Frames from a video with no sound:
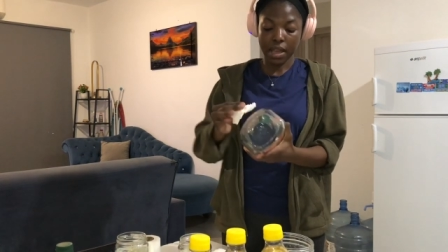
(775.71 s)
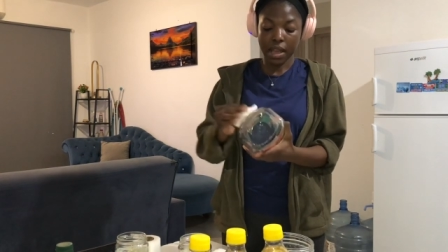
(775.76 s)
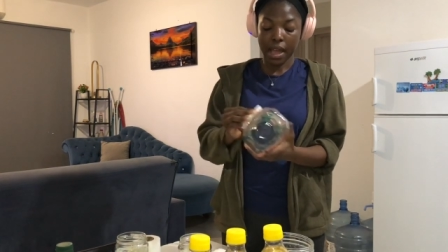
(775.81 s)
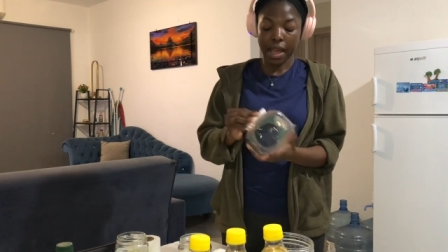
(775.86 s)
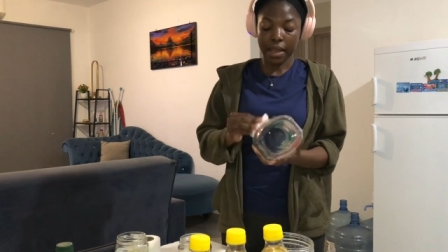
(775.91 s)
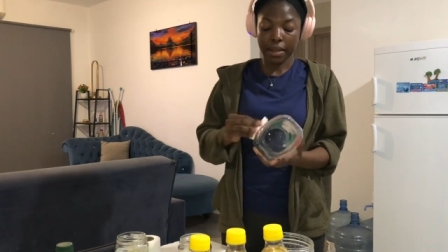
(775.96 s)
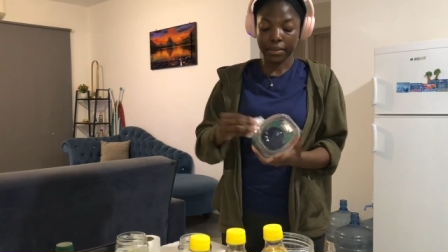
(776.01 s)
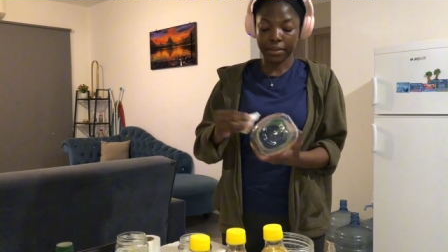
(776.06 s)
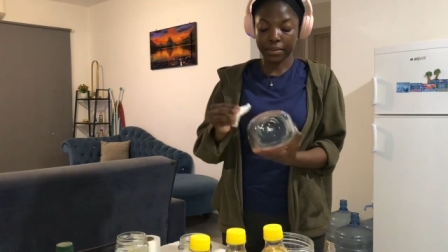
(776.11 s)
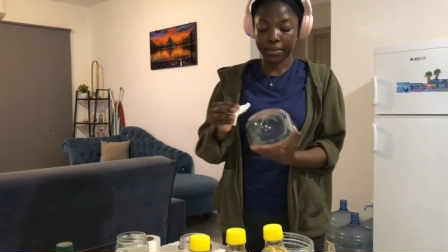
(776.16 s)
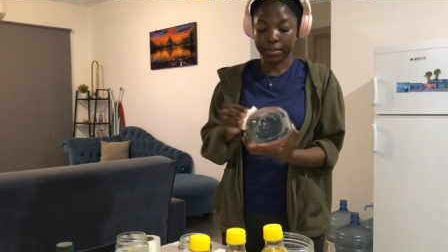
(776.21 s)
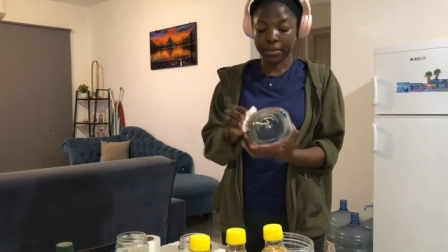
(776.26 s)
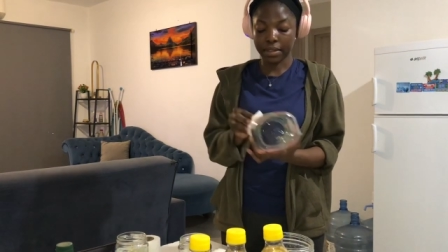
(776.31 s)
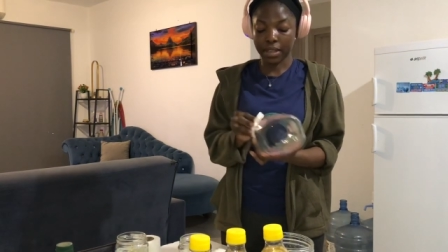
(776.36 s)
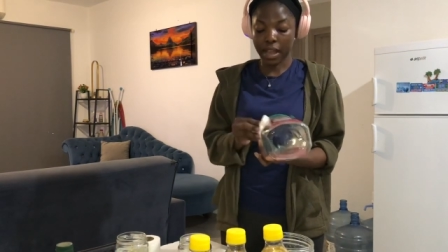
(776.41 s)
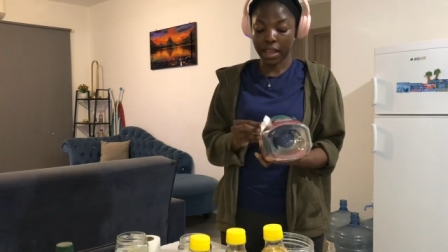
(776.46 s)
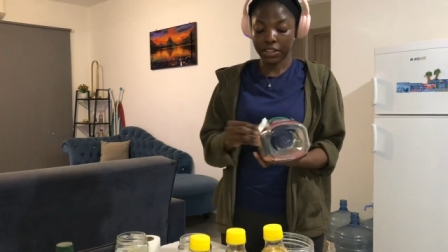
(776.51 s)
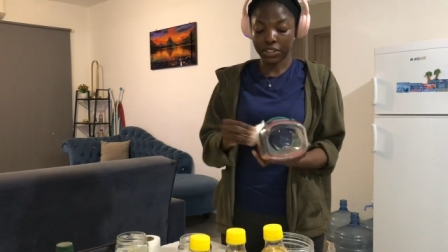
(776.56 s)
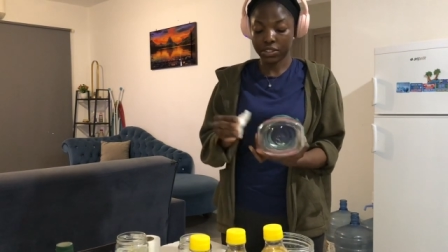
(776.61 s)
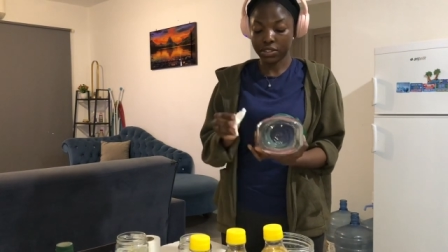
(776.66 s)
I don't know.
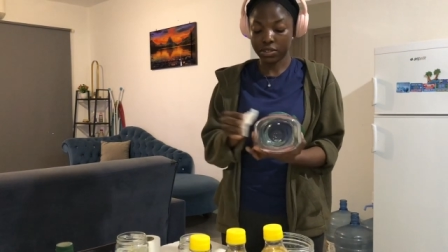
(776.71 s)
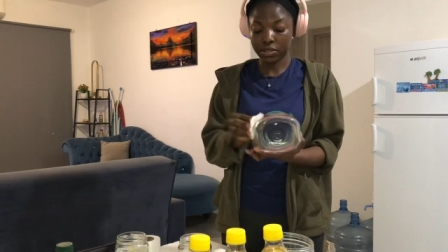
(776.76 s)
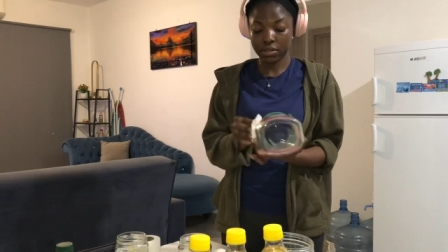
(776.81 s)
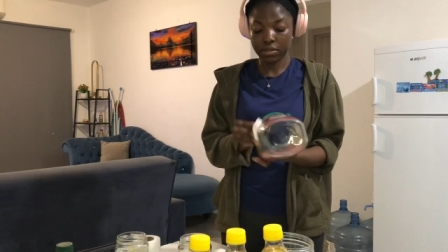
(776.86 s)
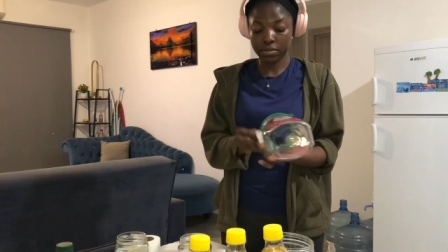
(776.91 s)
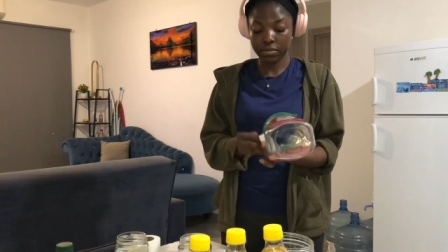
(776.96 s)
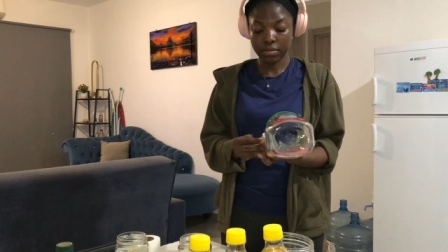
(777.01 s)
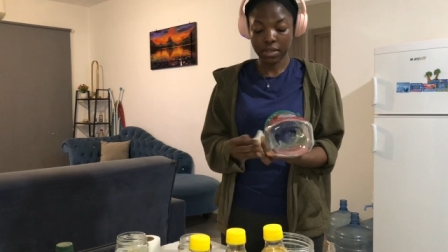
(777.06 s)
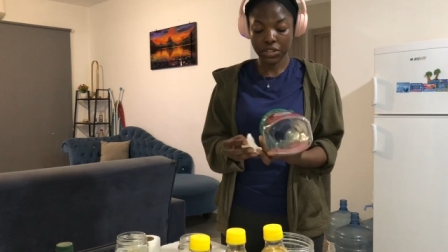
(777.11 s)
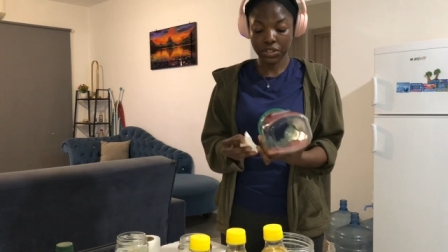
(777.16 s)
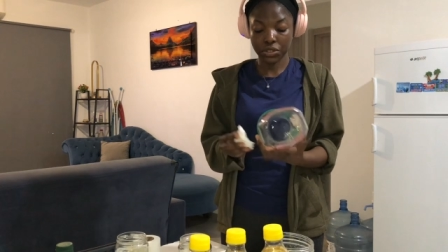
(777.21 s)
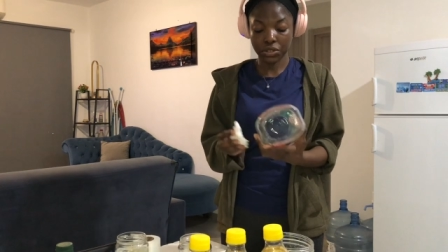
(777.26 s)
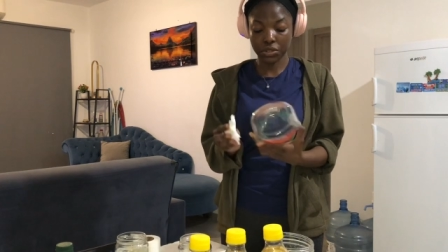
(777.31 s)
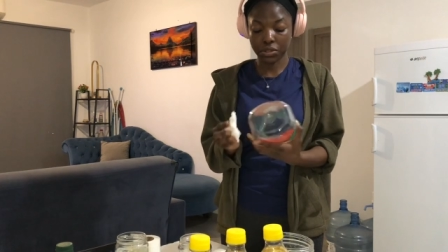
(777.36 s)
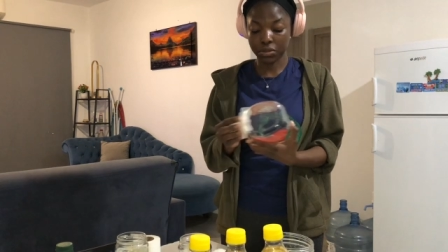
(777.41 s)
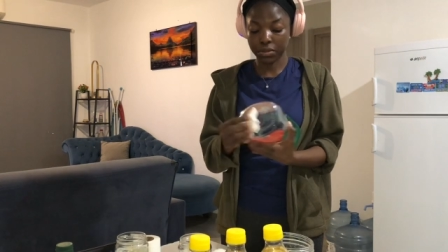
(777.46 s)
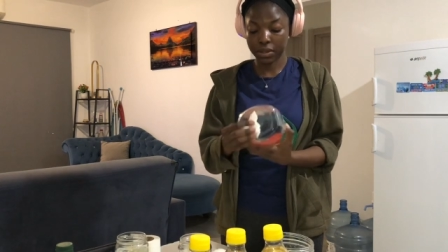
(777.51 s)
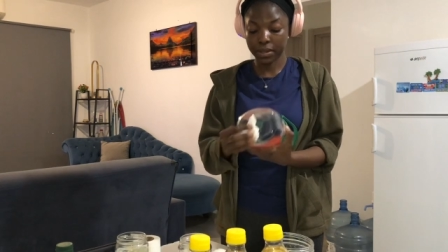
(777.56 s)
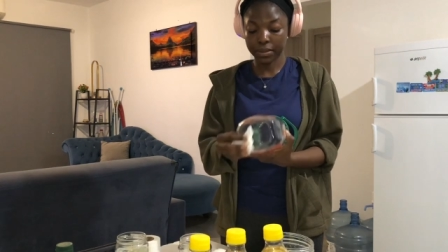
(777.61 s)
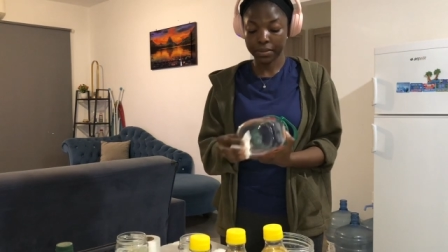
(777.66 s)
Nah, I just I just
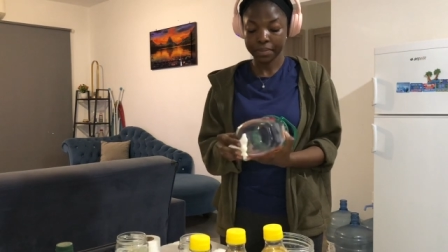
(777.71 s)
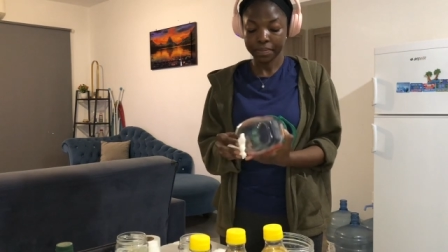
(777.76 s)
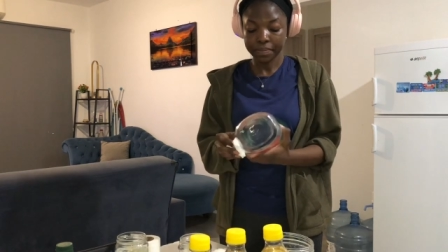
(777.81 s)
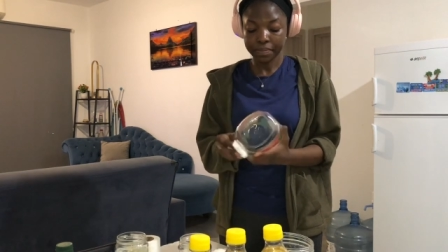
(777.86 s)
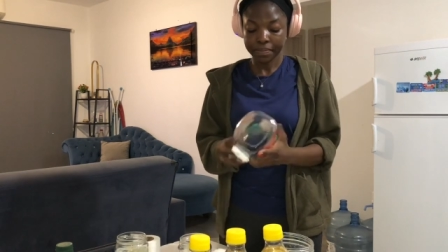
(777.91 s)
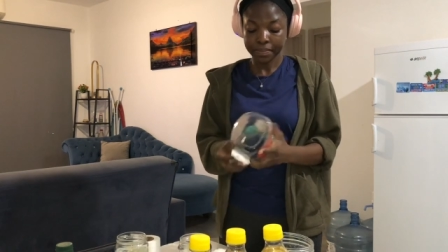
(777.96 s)
do it.